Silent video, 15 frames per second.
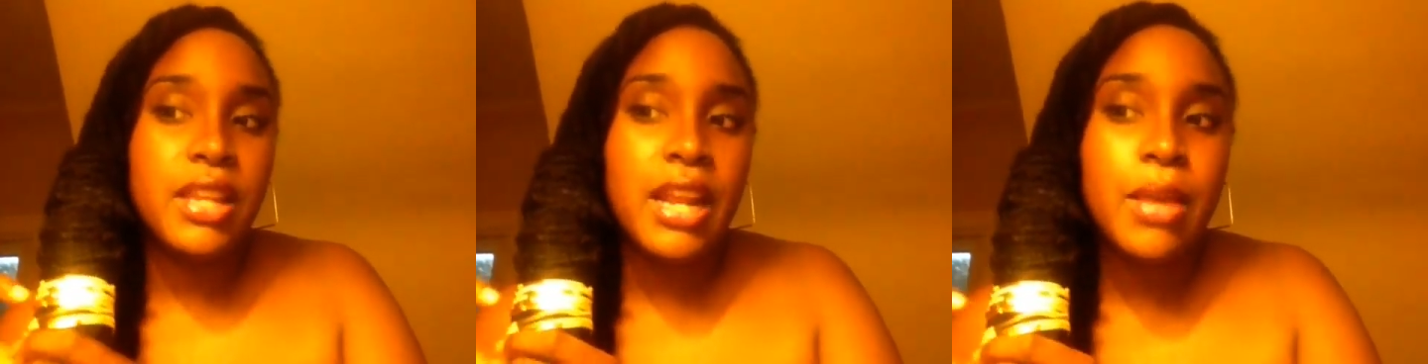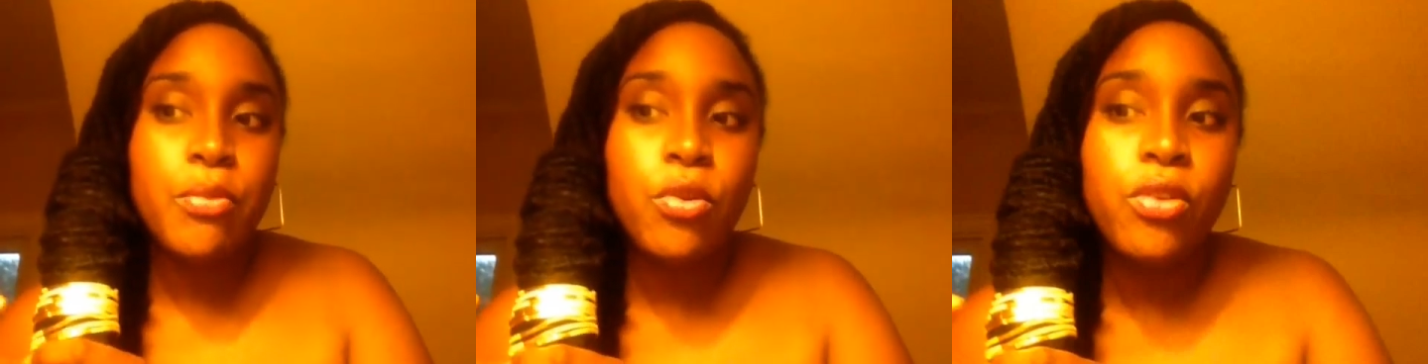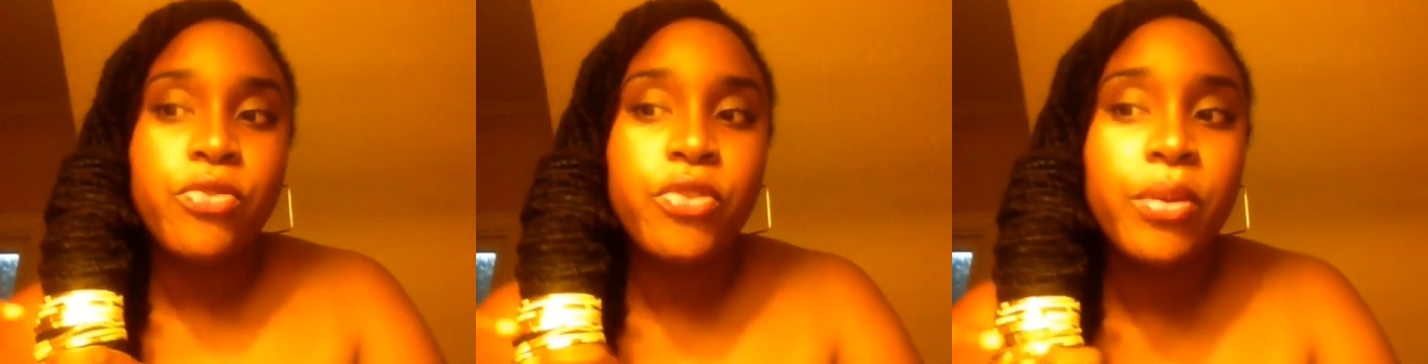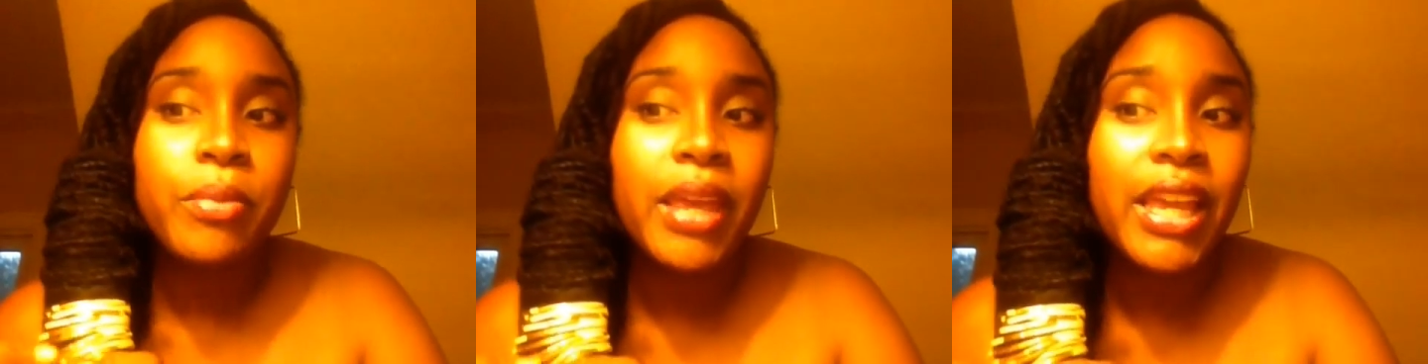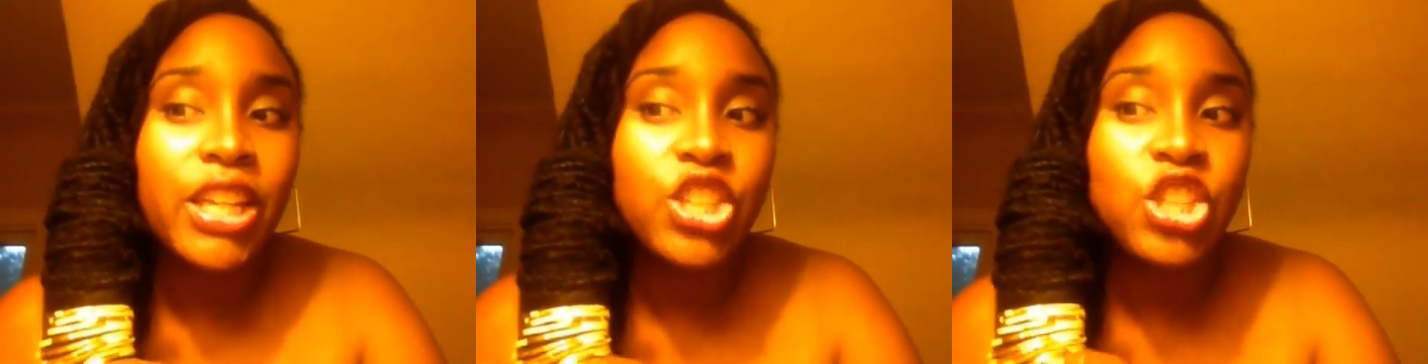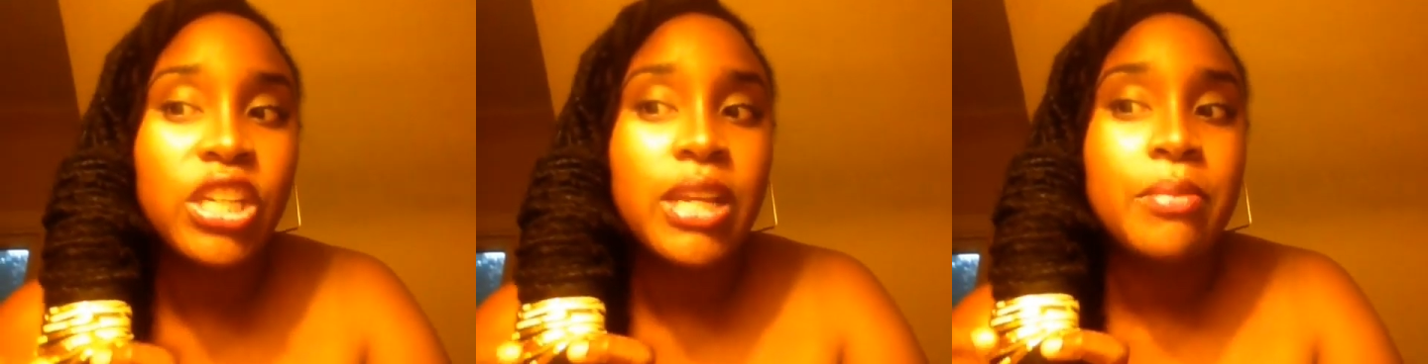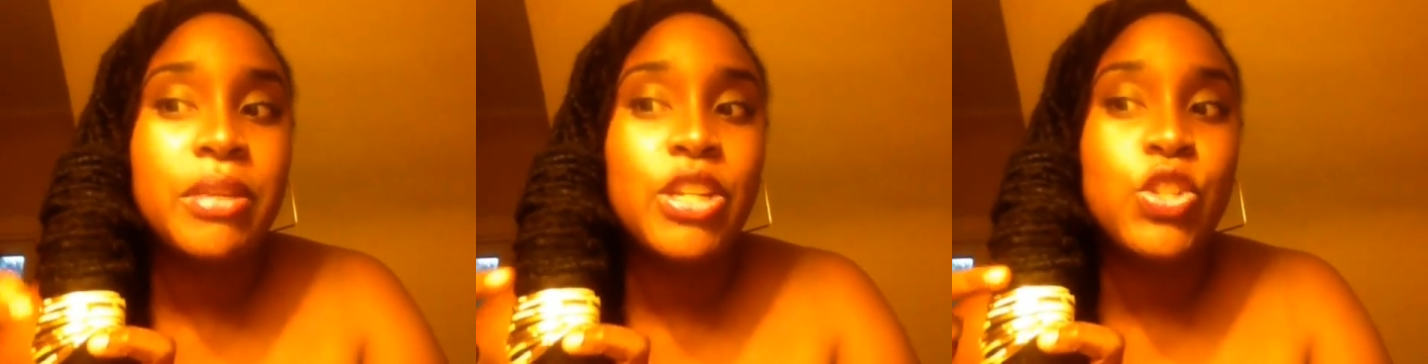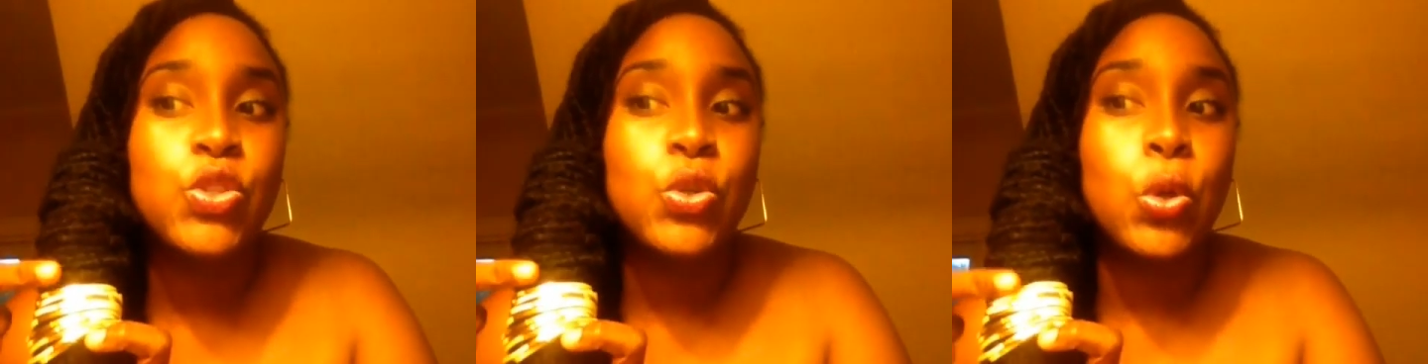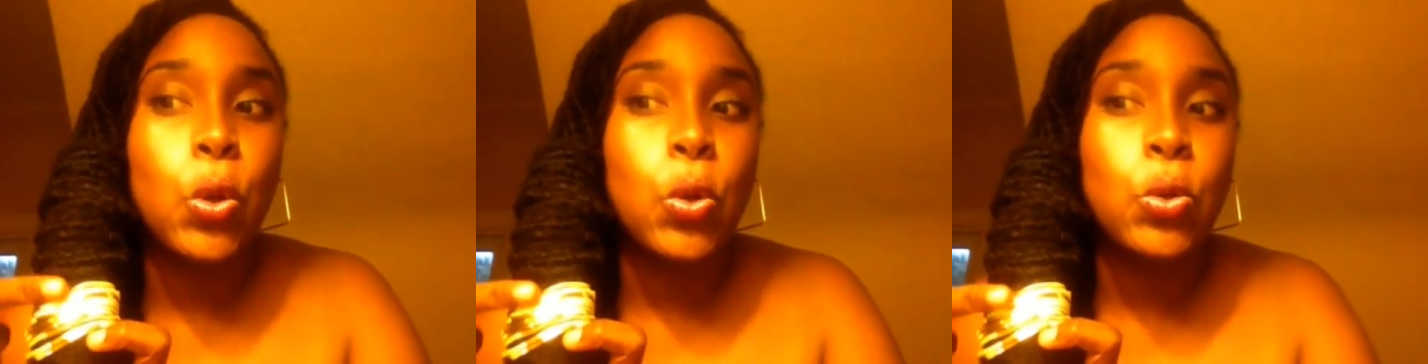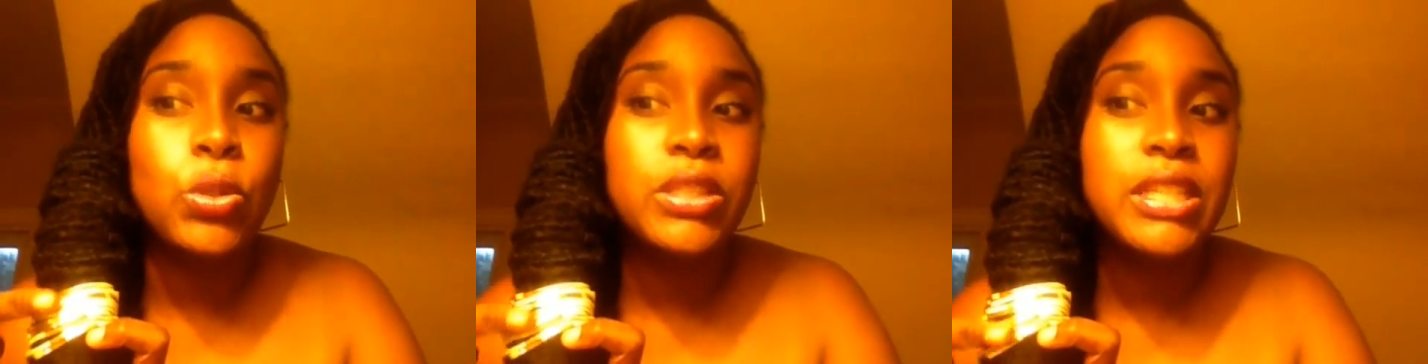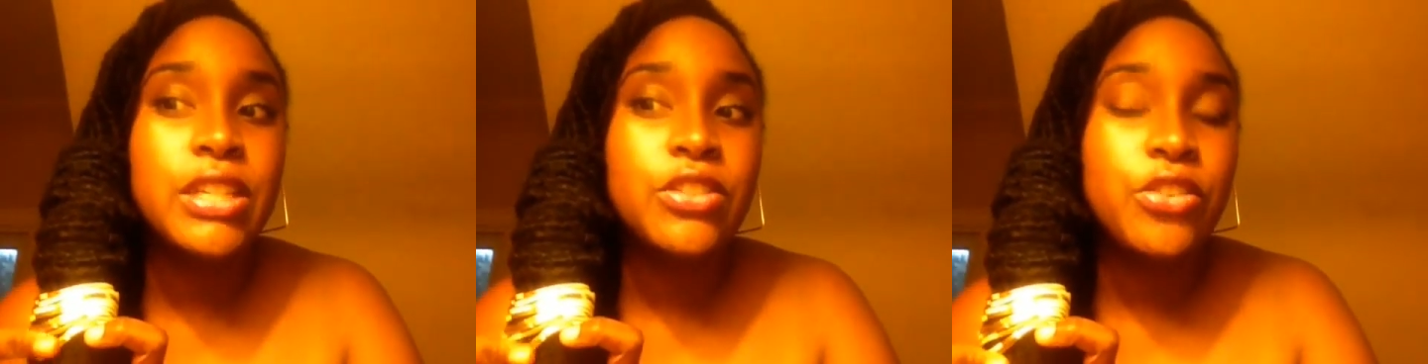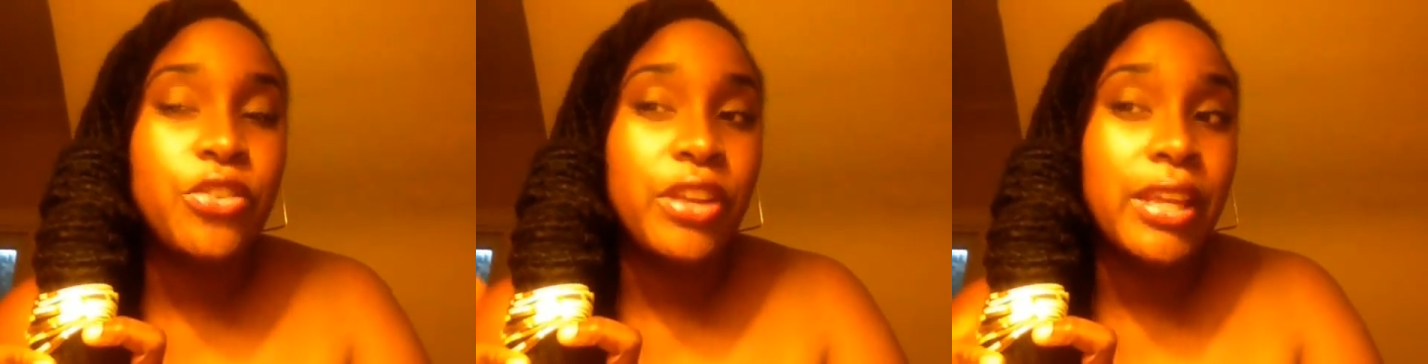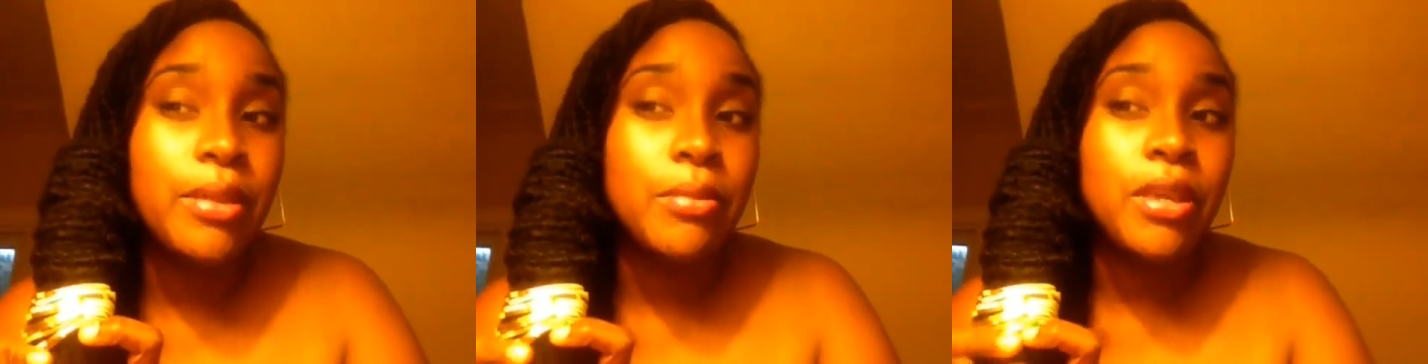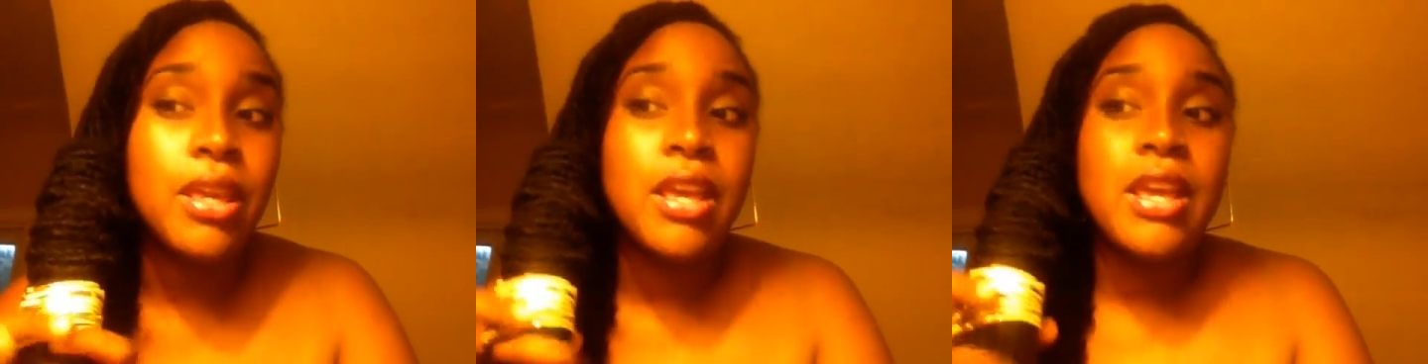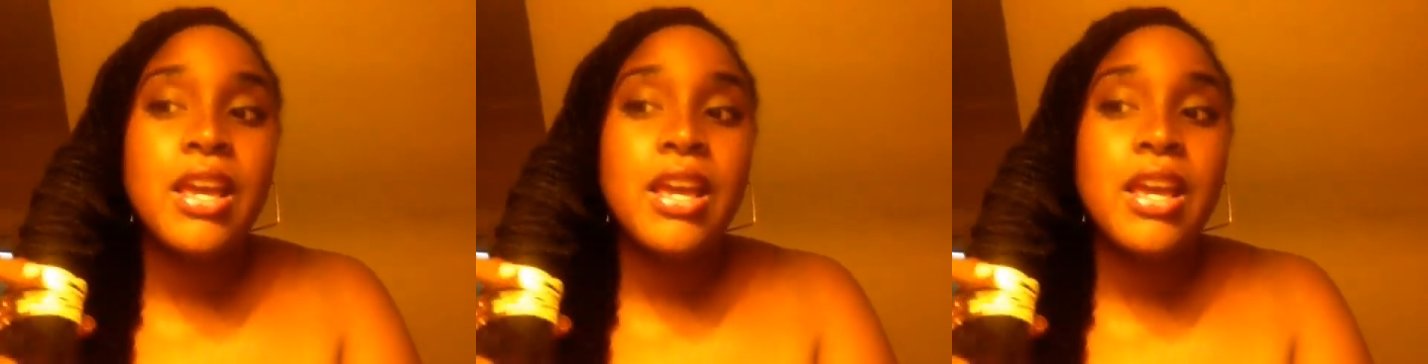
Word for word: that I bought from H&M. It is gold and cream.